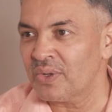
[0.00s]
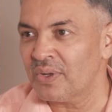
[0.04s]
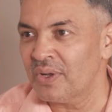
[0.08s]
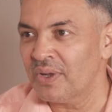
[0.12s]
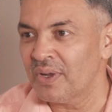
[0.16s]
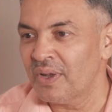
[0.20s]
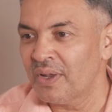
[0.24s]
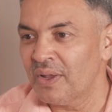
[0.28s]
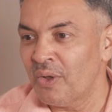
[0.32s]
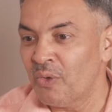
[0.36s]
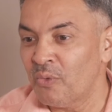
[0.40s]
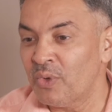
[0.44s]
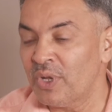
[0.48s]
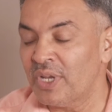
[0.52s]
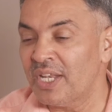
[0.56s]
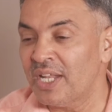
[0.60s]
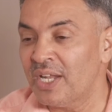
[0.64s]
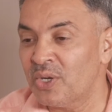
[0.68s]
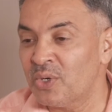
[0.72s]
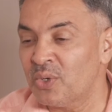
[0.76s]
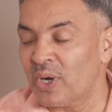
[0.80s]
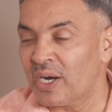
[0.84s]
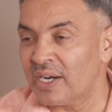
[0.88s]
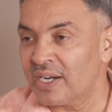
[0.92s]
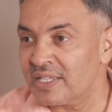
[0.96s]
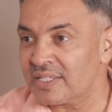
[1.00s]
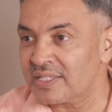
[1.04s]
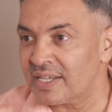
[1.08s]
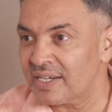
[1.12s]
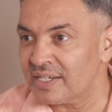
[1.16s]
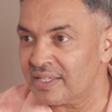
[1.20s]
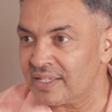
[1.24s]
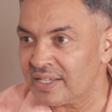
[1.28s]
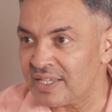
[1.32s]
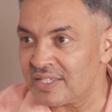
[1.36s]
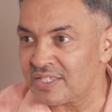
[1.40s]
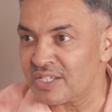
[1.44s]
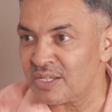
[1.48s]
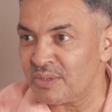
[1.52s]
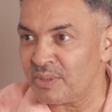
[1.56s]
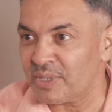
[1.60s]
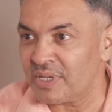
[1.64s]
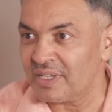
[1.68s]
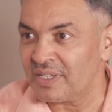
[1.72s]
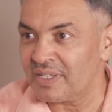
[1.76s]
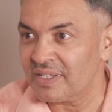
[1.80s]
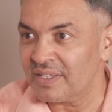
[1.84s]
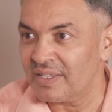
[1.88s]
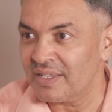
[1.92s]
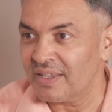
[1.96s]
We need to understand the customer,
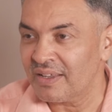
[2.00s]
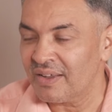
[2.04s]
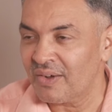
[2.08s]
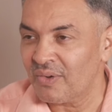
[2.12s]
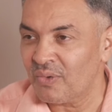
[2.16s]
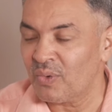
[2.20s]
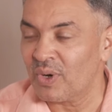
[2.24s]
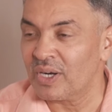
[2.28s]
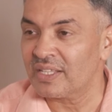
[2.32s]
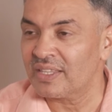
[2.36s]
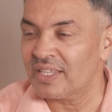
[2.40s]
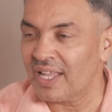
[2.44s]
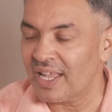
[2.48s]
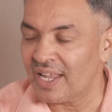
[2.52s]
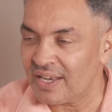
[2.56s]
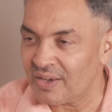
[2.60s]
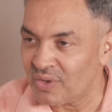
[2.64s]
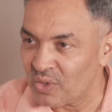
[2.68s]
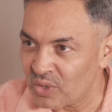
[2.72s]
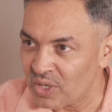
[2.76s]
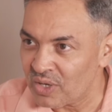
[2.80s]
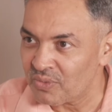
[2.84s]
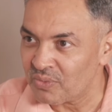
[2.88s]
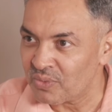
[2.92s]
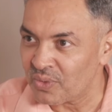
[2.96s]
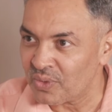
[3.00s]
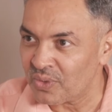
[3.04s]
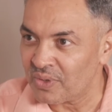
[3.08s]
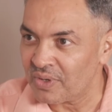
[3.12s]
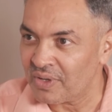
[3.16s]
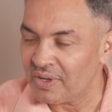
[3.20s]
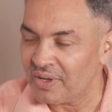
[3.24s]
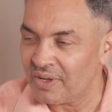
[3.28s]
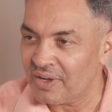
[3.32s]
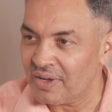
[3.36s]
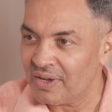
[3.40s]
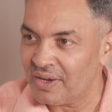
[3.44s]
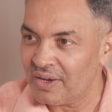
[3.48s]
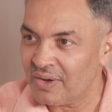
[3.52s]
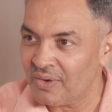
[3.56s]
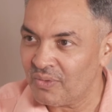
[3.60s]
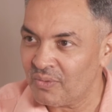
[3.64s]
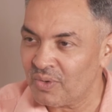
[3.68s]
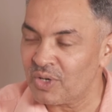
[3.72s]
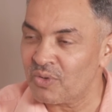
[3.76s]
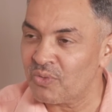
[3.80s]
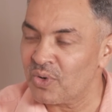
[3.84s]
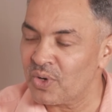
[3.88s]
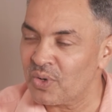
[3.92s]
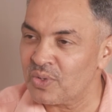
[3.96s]
what they are looking for, what
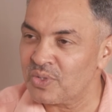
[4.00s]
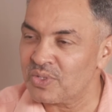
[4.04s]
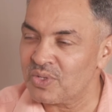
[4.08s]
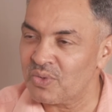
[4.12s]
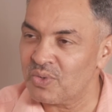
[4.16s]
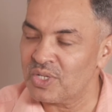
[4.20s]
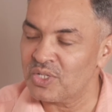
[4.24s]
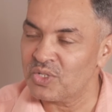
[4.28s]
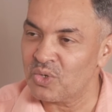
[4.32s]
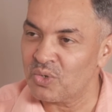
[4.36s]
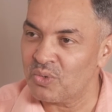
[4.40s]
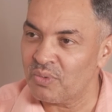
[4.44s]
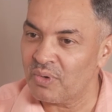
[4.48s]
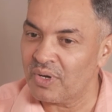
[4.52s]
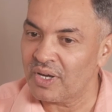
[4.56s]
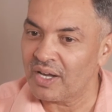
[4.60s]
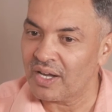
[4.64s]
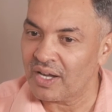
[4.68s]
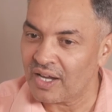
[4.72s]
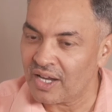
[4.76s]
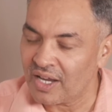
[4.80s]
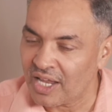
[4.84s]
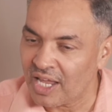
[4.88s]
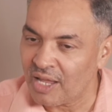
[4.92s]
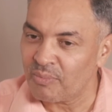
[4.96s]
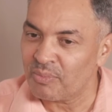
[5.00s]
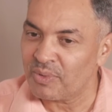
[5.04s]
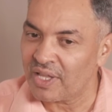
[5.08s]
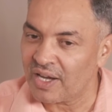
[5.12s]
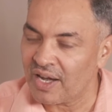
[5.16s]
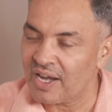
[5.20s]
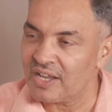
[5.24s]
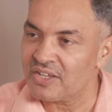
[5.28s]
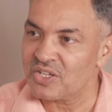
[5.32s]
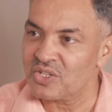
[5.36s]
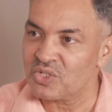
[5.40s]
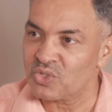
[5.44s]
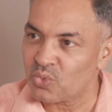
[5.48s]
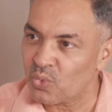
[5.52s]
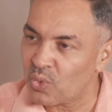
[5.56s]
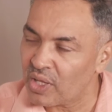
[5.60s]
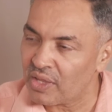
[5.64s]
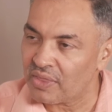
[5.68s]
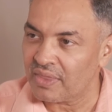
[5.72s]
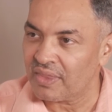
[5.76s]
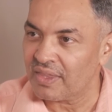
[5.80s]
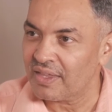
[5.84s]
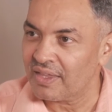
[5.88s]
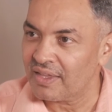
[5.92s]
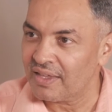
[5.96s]
frequency we should keep the relations with,
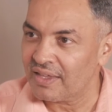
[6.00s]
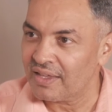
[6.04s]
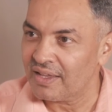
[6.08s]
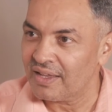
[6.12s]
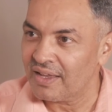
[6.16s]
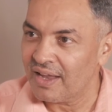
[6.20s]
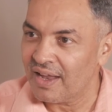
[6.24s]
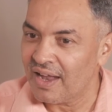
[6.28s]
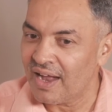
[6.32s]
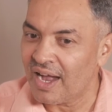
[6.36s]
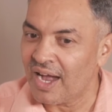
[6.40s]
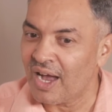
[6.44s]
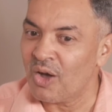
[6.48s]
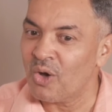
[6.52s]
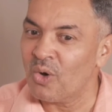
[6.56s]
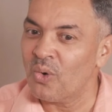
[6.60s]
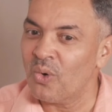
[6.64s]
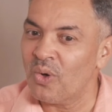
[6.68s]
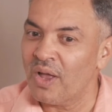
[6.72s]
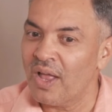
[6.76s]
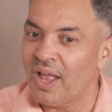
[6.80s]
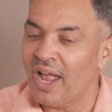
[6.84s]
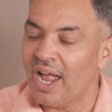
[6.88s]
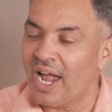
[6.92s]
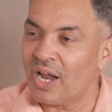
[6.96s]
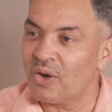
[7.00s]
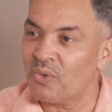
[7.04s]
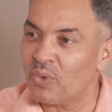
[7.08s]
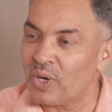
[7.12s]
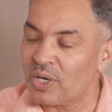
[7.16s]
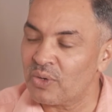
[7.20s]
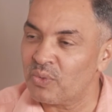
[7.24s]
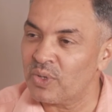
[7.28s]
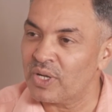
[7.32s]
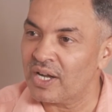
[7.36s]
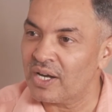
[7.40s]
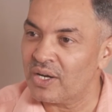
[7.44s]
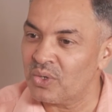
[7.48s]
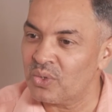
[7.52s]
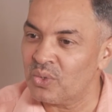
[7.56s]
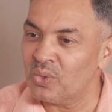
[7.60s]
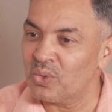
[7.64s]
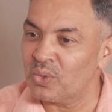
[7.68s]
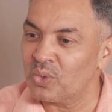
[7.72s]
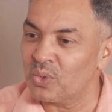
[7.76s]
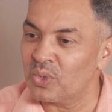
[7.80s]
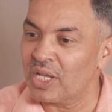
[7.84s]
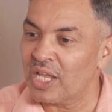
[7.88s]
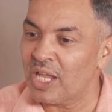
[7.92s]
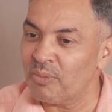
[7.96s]
how and what we can do to
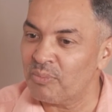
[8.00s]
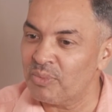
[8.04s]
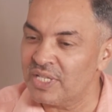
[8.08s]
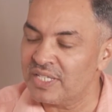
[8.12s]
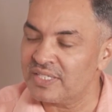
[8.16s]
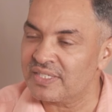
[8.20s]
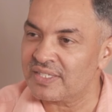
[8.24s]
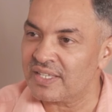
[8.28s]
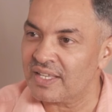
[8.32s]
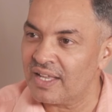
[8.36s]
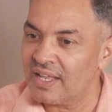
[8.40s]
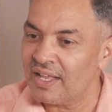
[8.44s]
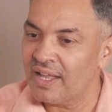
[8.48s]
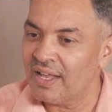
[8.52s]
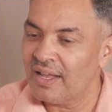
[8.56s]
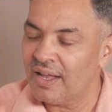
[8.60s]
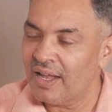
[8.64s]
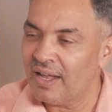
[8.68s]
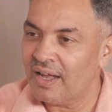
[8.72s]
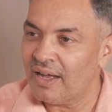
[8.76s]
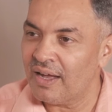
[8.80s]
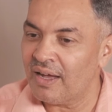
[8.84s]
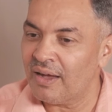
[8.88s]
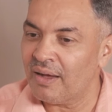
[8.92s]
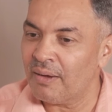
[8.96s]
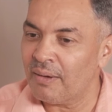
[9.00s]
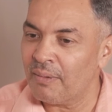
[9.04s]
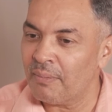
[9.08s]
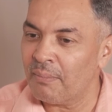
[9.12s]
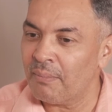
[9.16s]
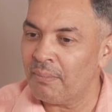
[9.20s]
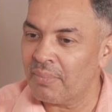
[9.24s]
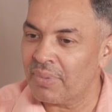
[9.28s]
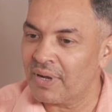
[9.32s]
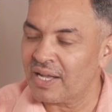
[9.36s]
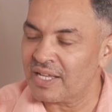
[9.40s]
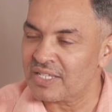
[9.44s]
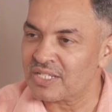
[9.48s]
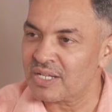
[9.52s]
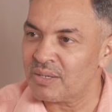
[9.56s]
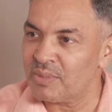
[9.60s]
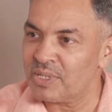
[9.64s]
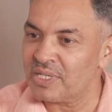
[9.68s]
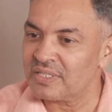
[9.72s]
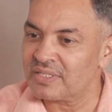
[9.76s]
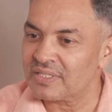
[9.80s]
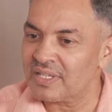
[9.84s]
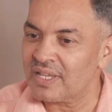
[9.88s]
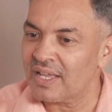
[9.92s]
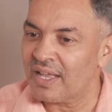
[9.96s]
keep these customers,
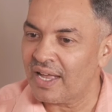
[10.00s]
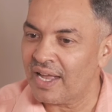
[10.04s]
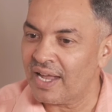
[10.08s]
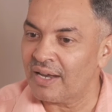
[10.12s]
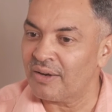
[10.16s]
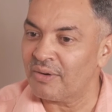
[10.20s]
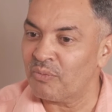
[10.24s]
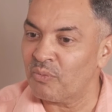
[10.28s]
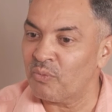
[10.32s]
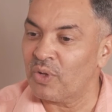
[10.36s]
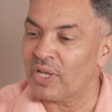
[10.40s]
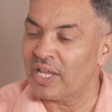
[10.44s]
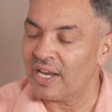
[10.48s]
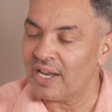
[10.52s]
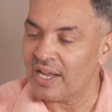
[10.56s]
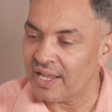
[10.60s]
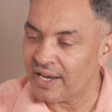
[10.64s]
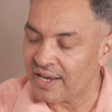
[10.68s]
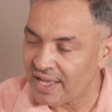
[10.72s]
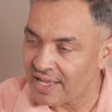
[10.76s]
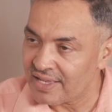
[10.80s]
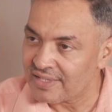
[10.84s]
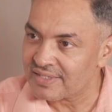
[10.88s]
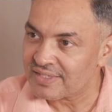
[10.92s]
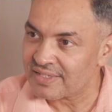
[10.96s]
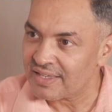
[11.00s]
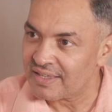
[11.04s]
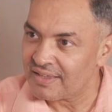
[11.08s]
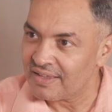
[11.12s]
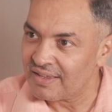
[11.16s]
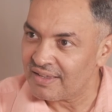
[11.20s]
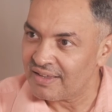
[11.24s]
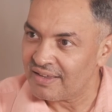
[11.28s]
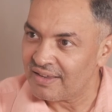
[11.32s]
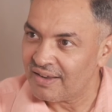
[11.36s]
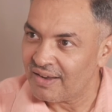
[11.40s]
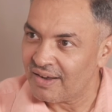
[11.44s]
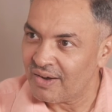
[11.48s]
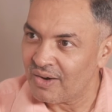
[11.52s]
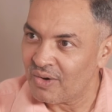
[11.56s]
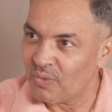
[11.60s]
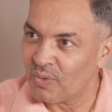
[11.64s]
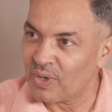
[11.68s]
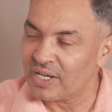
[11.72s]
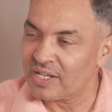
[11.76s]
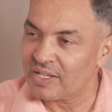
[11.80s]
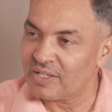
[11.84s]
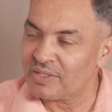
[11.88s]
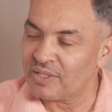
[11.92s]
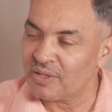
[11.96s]
and we can enhance what is
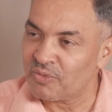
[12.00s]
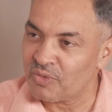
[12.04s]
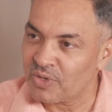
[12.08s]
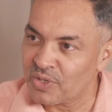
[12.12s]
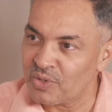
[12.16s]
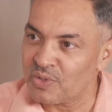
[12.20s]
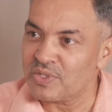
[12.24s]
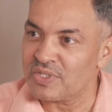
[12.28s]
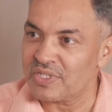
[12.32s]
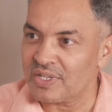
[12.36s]
the frequency.